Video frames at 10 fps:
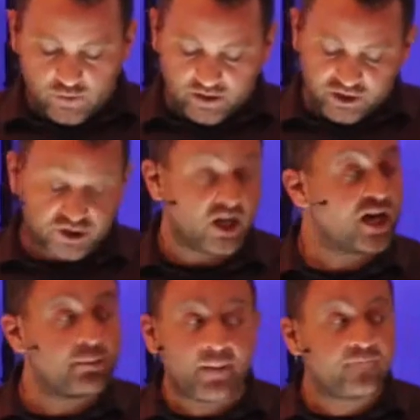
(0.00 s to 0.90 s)
You can
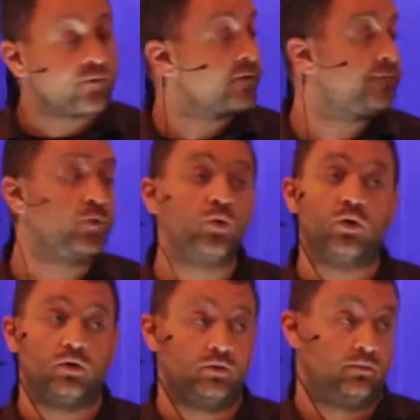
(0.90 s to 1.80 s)
shut him up for a
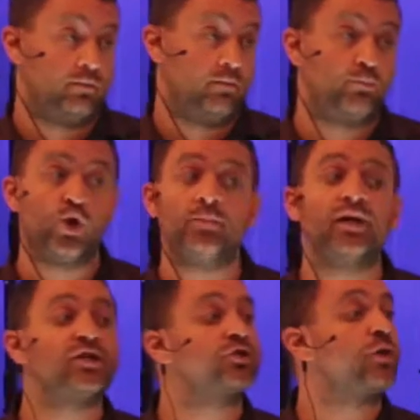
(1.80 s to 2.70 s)
fool, put him
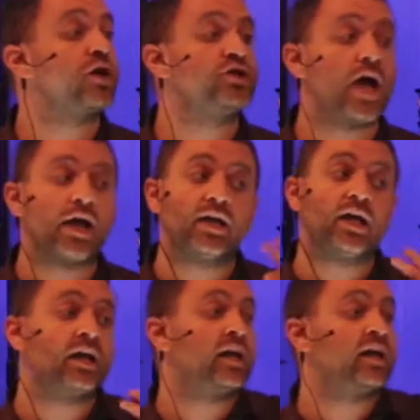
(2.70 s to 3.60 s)
in a
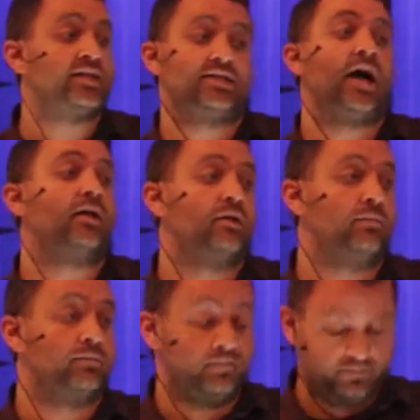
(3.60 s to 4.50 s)
straitjacket and in an
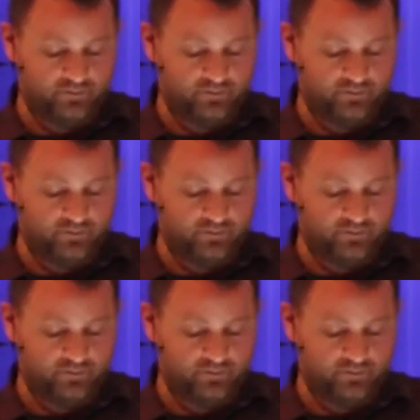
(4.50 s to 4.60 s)
asylum.